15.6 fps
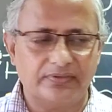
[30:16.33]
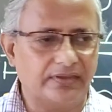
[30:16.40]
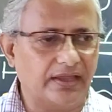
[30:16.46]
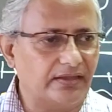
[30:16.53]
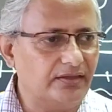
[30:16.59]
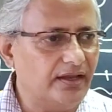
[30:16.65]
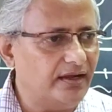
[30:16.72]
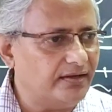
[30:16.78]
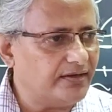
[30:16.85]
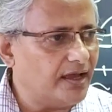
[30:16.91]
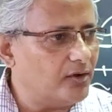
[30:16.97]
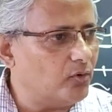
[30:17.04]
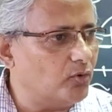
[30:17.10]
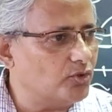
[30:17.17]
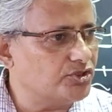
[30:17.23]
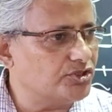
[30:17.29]
Then the
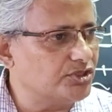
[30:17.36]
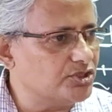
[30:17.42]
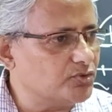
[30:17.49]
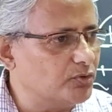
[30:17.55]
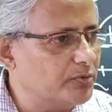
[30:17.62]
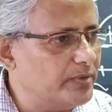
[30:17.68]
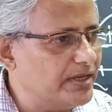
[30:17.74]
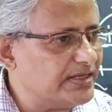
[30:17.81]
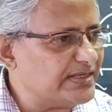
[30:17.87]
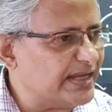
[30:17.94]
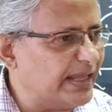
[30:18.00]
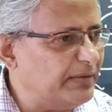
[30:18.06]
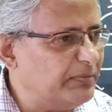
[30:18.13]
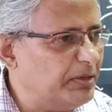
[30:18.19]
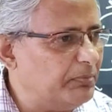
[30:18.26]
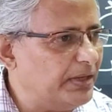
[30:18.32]
entire oceans would be a
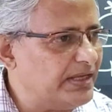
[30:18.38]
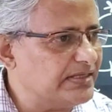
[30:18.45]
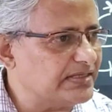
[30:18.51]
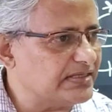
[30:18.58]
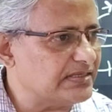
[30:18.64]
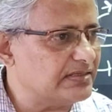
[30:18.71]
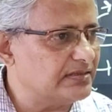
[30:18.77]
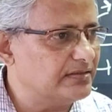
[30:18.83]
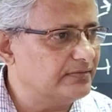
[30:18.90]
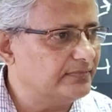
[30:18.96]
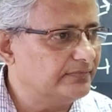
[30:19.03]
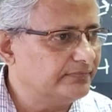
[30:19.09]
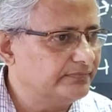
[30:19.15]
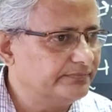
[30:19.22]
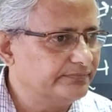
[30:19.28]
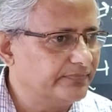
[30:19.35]
slimy place.
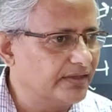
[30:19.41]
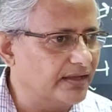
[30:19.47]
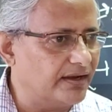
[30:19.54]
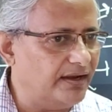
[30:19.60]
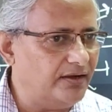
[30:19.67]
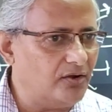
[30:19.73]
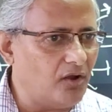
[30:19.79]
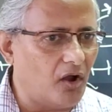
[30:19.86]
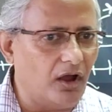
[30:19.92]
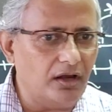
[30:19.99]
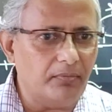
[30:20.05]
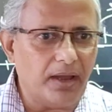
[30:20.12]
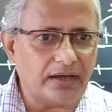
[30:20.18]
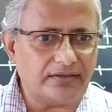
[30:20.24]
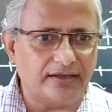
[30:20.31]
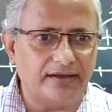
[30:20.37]
Right? All
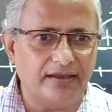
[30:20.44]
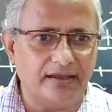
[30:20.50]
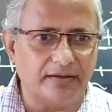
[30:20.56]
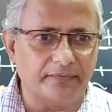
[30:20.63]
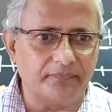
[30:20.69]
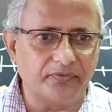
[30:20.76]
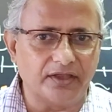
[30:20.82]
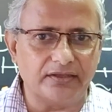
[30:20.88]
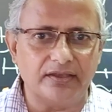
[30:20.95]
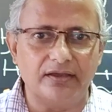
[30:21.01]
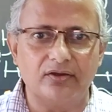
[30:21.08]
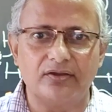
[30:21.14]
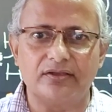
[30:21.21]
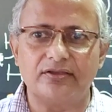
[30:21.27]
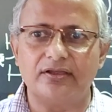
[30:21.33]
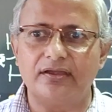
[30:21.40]
bacteria,
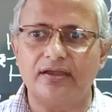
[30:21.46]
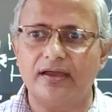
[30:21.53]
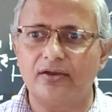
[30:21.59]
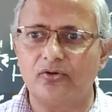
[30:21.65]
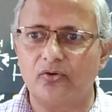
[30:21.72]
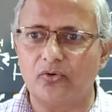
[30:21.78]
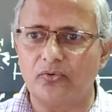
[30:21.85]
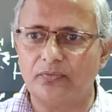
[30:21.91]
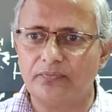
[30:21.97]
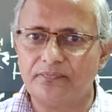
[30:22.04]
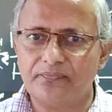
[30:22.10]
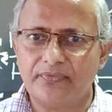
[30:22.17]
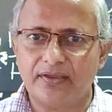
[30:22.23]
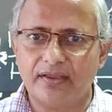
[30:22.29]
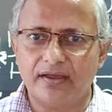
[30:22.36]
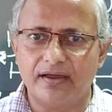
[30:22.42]
nothing can grow.
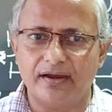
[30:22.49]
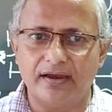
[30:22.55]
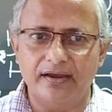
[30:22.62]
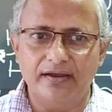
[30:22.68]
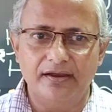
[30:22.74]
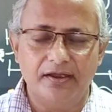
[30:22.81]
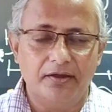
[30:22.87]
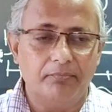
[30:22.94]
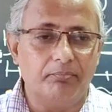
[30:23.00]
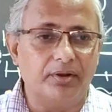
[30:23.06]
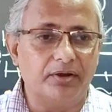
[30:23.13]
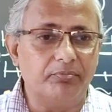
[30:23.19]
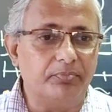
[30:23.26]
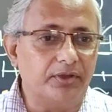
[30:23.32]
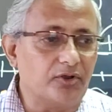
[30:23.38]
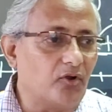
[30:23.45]
Right?
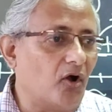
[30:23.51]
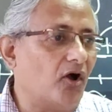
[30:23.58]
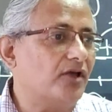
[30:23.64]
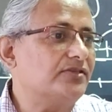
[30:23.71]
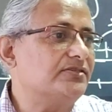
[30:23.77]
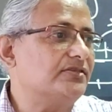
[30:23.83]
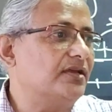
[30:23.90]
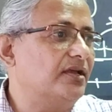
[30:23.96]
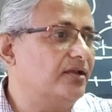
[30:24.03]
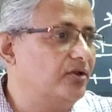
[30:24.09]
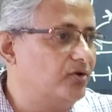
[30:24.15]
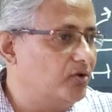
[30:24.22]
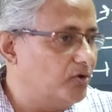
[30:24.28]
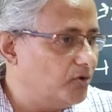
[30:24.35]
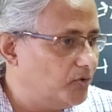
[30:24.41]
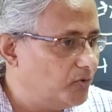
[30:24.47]
But because it
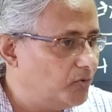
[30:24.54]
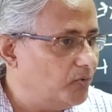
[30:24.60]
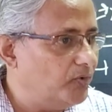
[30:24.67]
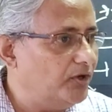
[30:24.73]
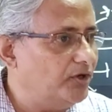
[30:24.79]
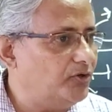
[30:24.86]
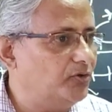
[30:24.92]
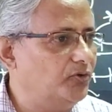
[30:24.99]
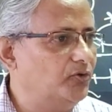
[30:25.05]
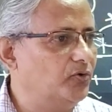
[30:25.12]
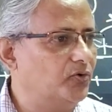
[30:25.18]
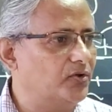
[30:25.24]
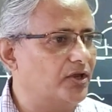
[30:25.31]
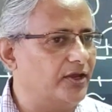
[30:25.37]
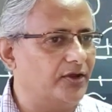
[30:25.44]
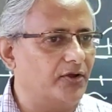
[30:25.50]
grew into
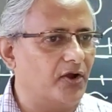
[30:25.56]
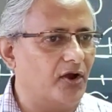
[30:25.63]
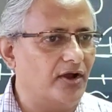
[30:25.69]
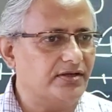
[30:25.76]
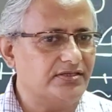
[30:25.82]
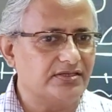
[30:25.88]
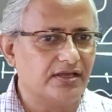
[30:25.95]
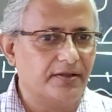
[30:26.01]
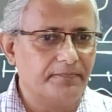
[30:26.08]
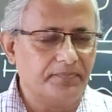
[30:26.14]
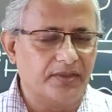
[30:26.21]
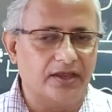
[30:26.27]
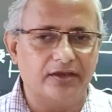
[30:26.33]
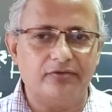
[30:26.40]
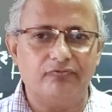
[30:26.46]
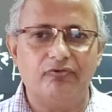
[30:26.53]
eukaryotes,
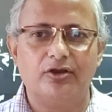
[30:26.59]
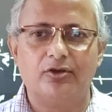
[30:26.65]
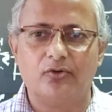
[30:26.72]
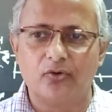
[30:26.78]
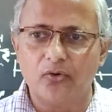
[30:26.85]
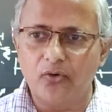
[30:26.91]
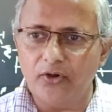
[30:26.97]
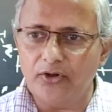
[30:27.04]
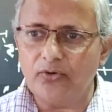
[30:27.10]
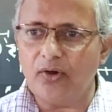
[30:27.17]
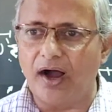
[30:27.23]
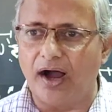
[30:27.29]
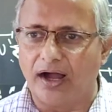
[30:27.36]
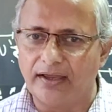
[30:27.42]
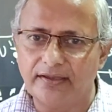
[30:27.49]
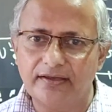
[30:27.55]
it will grow into
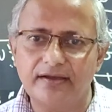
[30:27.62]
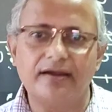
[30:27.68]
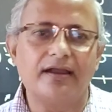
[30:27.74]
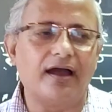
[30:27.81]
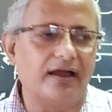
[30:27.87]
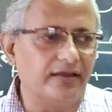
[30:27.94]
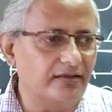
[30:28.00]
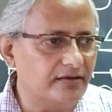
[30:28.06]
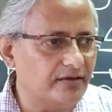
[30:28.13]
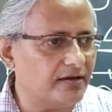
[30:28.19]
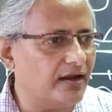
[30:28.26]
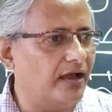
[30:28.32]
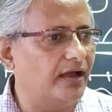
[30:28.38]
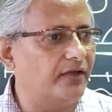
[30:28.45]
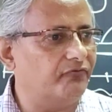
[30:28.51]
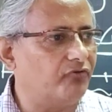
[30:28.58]
higher and higher
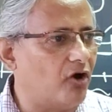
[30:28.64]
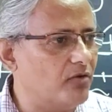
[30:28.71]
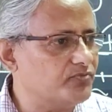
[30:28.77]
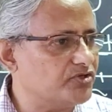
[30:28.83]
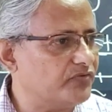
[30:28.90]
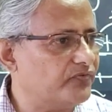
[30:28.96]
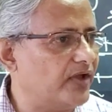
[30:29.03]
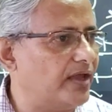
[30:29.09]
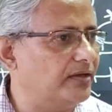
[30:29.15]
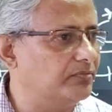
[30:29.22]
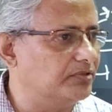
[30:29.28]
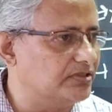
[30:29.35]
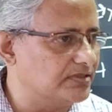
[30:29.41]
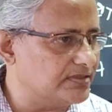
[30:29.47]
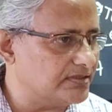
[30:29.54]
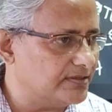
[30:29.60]
forms of
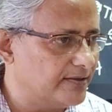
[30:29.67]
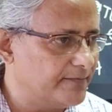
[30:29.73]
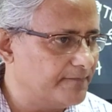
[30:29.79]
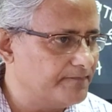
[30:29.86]
animals.